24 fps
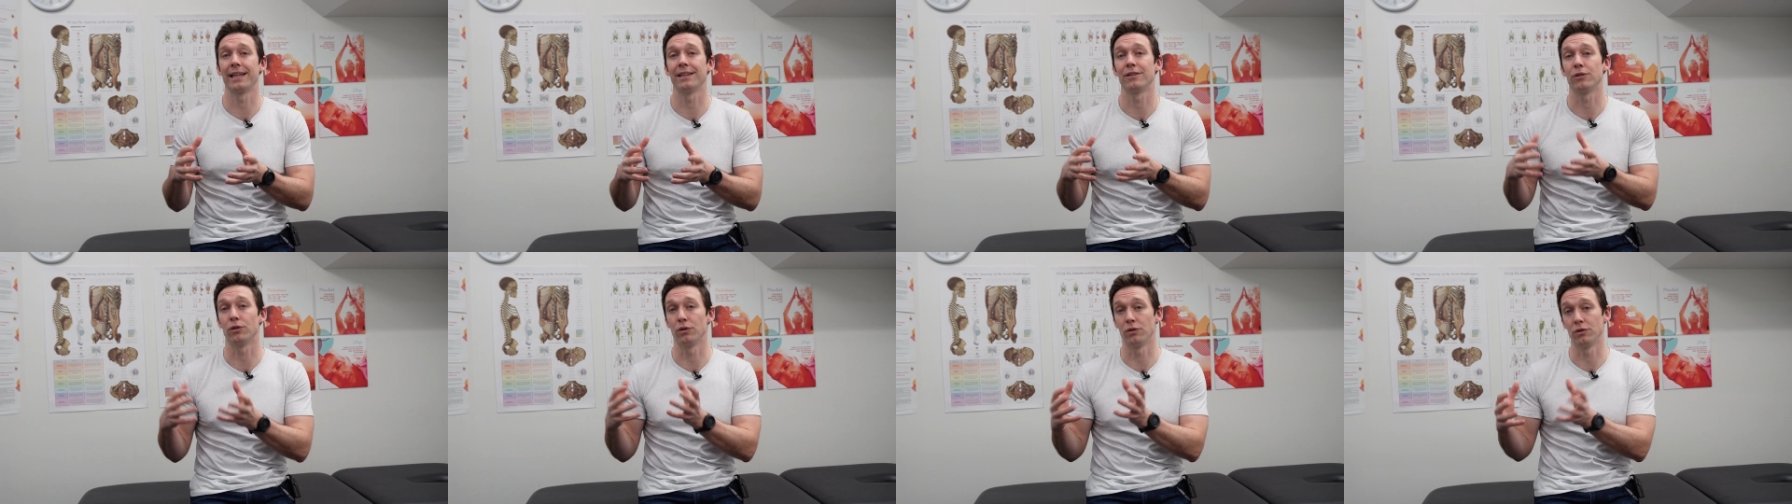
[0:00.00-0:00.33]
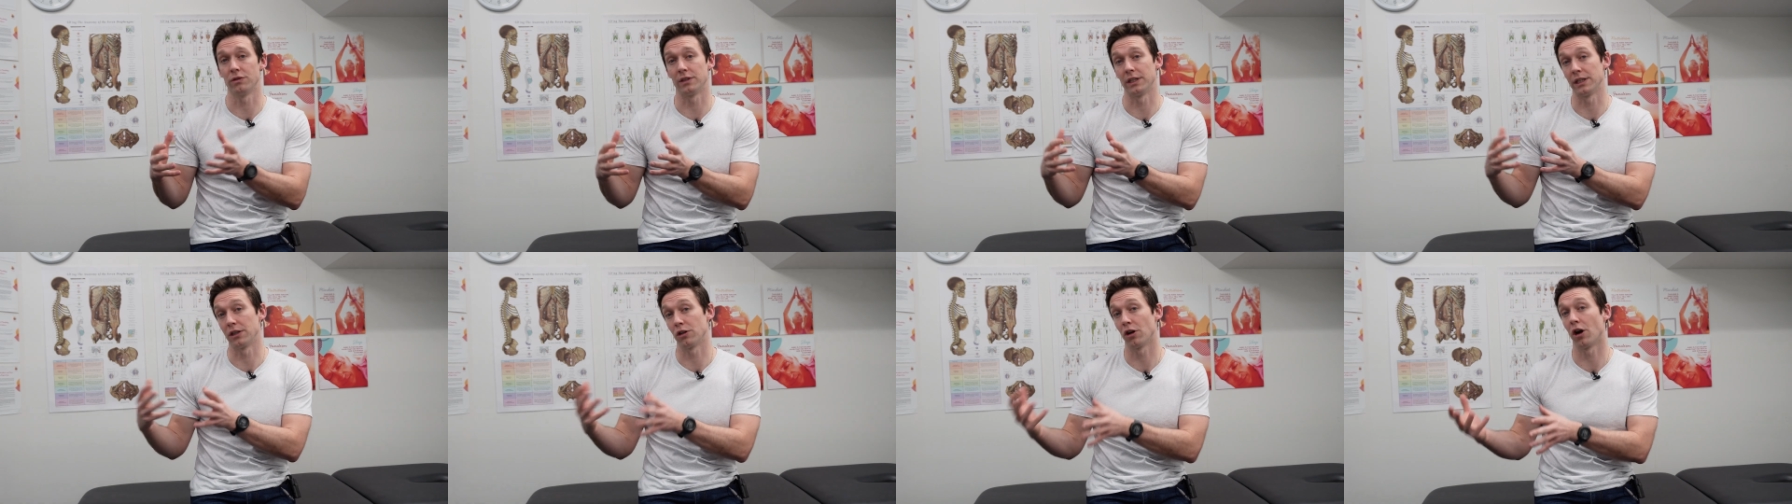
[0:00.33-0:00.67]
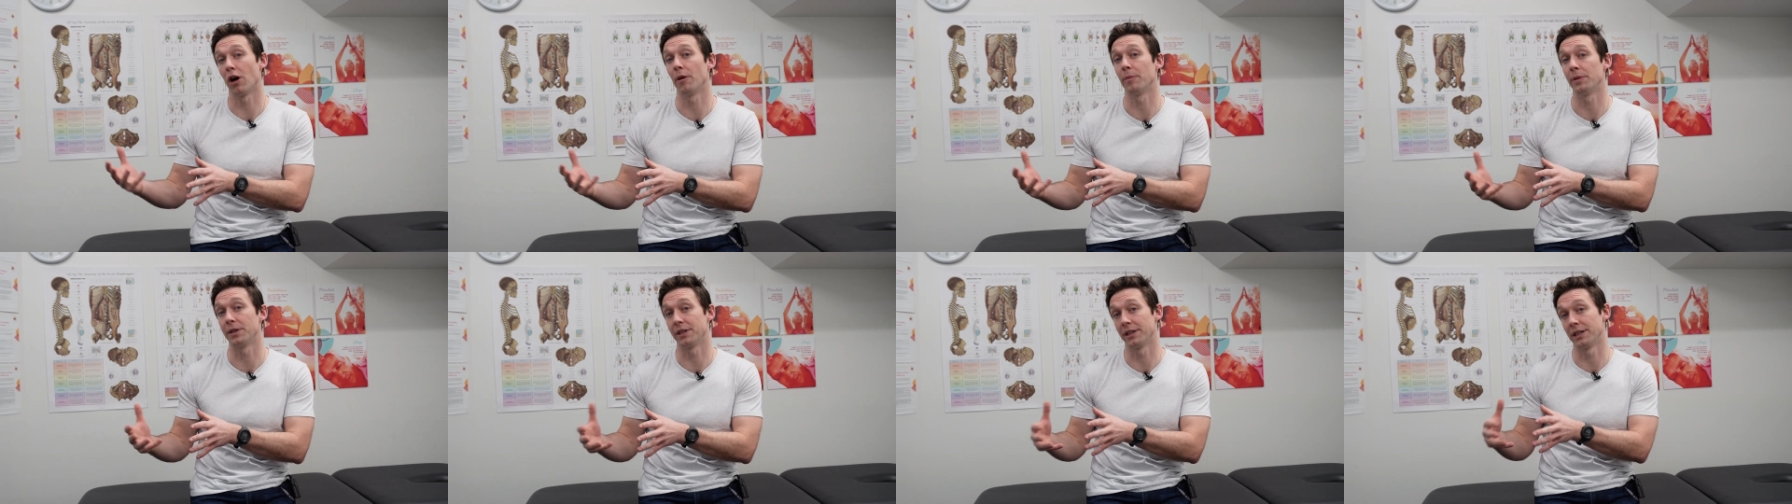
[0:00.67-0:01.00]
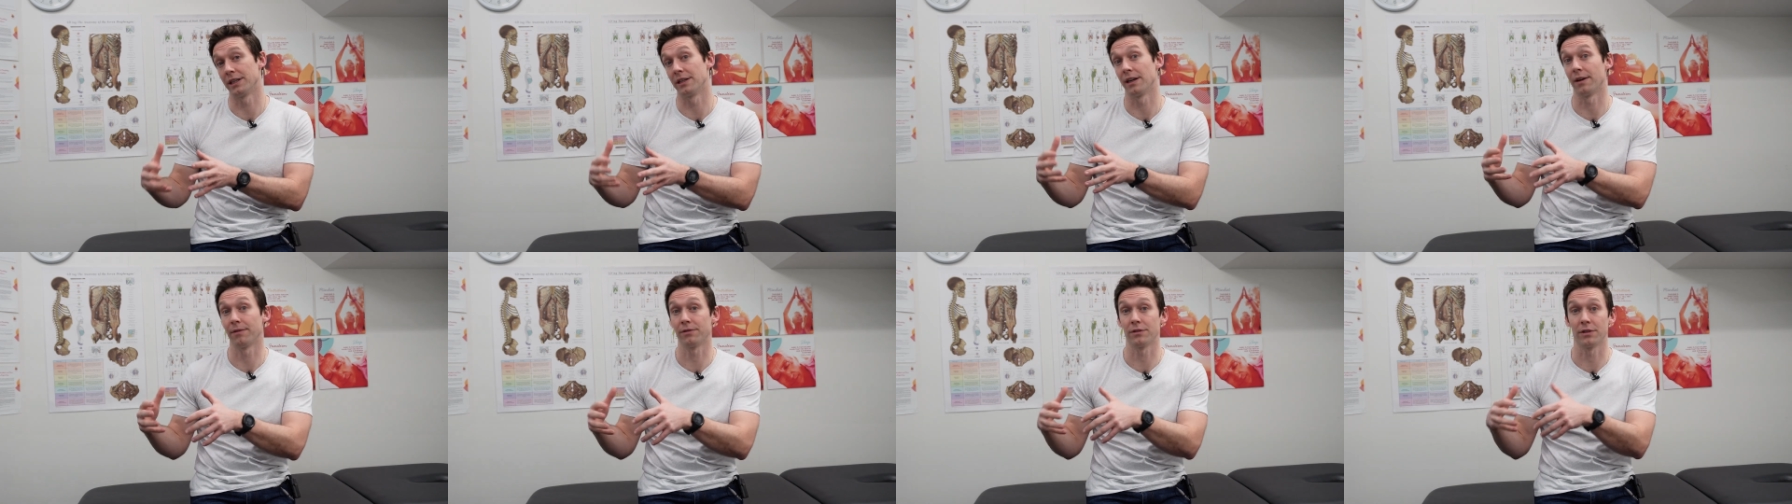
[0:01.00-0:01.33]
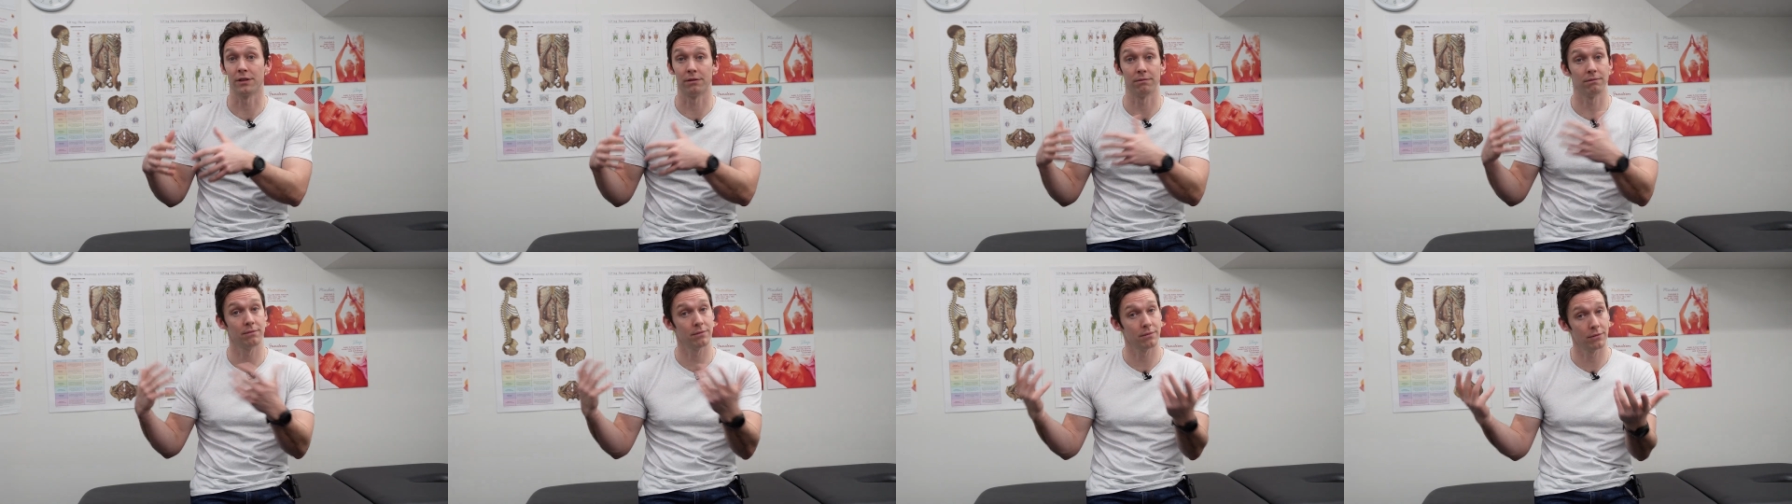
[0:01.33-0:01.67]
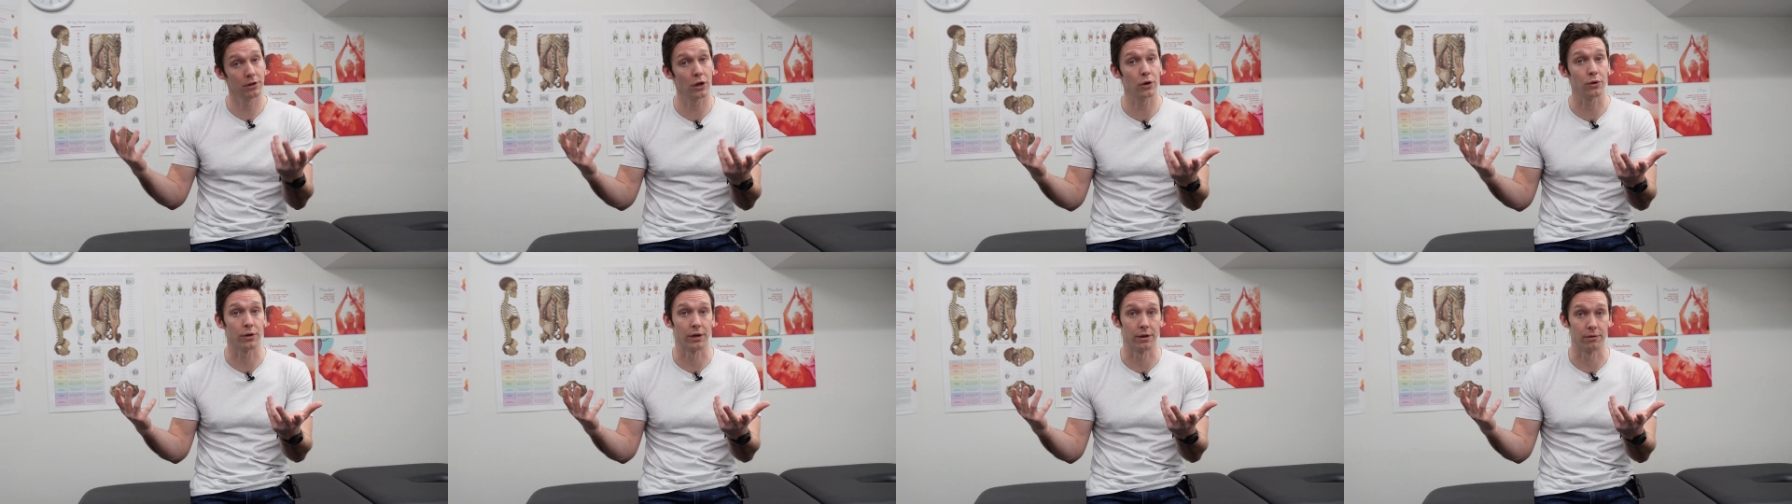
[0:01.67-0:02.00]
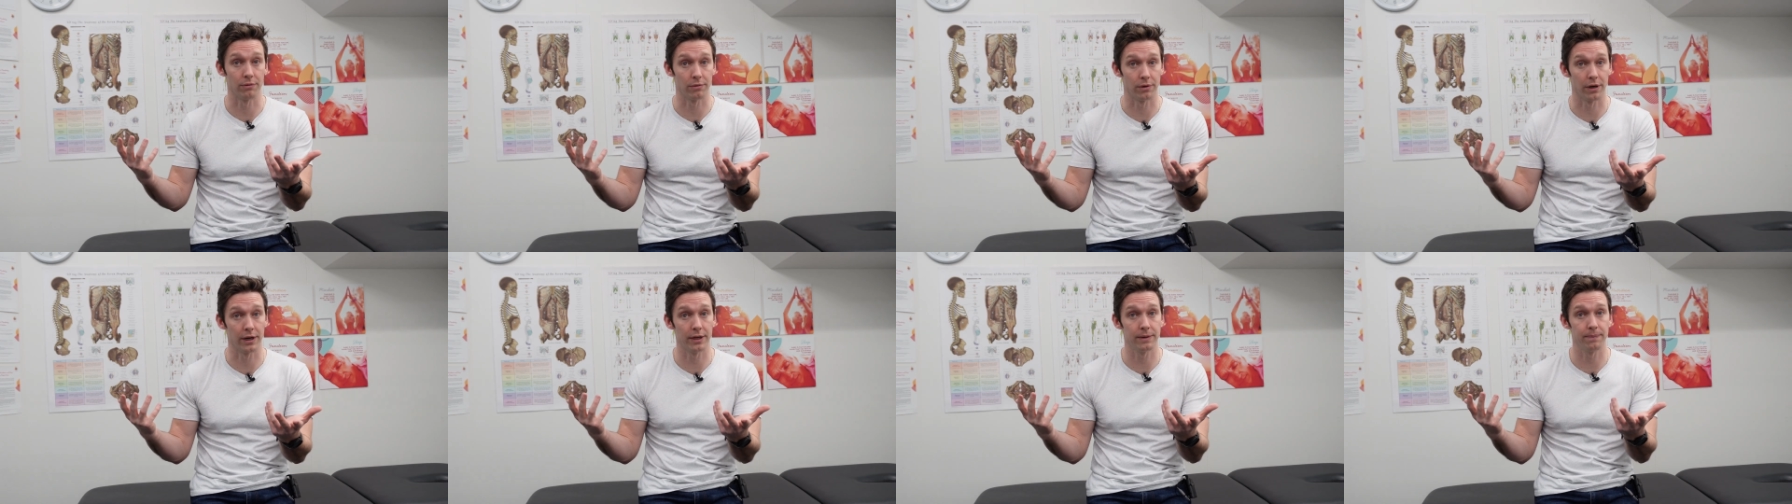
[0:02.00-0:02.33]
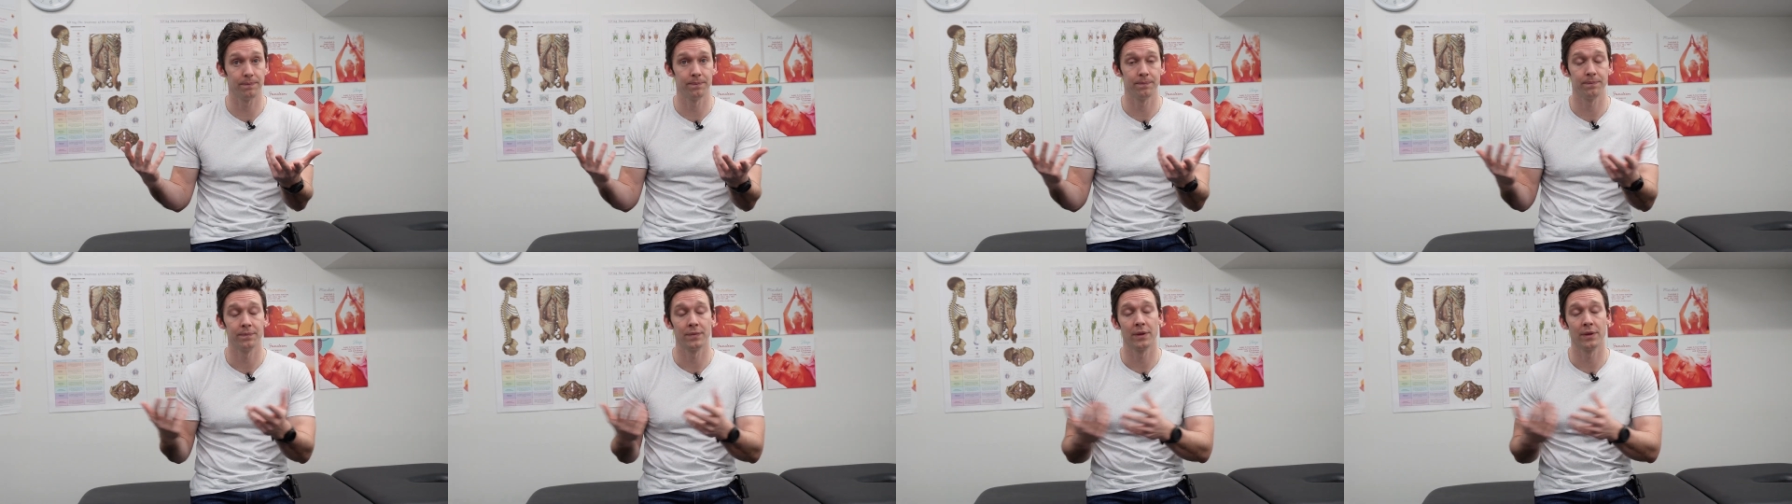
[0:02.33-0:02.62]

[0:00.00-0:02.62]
do see commonly enough to note it, right?